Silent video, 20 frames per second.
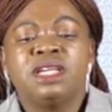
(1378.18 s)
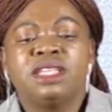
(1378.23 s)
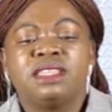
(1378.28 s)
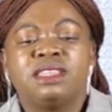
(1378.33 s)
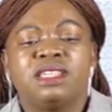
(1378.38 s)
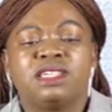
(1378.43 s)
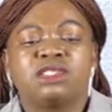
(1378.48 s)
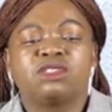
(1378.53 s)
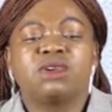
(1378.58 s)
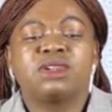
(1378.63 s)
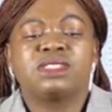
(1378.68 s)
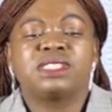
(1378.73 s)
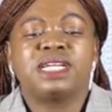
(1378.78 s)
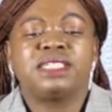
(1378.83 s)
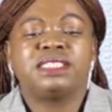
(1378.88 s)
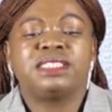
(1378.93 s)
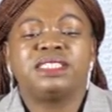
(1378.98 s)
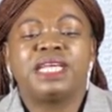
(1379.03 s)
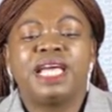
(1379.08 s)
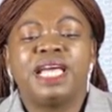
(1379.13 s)
This was
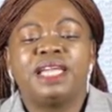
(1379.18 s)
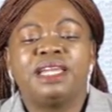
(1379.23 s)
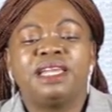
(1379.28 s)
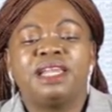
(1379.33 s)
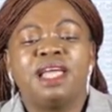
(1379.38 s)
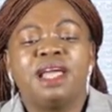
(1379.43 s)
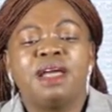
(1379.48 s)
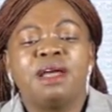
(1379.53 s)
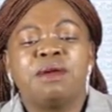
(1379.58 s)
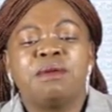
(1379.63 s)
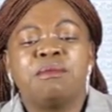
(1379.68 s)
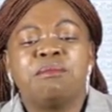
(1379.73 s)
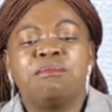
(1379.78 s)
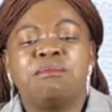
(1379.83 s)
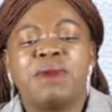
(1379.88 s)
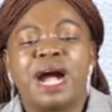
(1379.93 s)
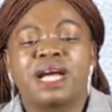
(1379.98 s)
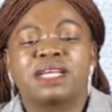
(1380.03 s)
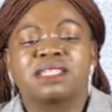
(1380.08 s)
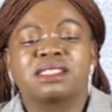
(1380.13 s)
a 10
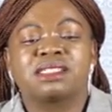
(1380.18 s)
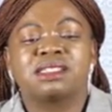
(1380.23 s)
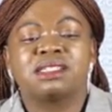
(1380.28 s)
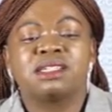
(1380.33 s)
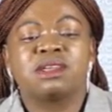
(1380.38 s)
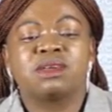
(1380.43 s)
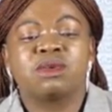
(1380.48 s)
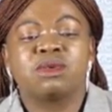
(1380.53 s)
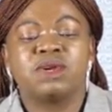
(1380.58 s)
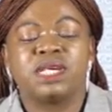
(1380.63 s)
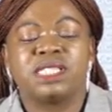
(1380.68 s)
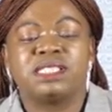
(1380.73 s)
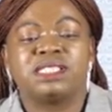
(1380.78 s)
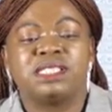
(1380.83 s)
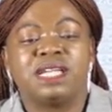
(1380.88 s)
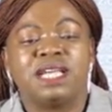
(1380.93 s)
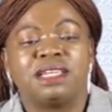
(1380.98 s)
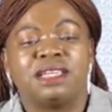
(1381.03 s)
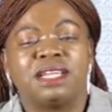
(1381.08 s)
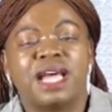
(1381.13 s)
marks
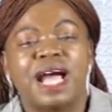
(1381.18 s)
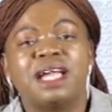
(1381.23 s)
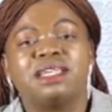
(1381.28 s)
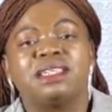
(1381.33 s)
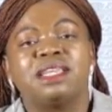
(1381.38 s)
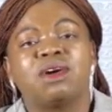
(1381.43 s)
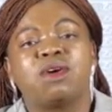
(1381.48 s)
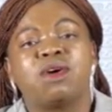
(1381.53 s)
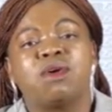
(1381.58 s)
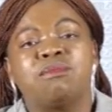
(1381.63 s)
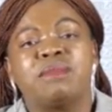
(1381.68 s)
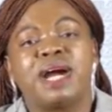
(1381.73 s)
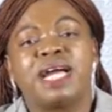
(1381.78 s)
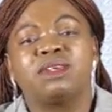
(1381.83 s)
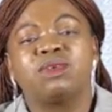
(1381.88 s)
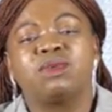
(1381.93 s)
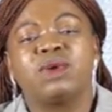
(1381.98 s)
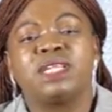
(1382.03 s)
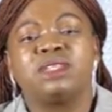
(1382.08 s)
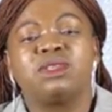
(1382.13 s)
question, and the
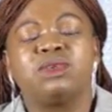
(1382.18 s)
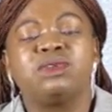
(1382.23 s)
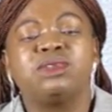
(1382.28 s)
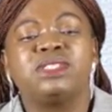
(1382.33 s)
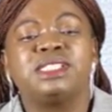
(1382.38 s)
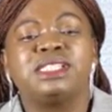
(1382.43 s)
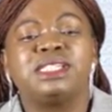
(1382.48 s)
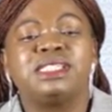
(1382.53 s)
command word used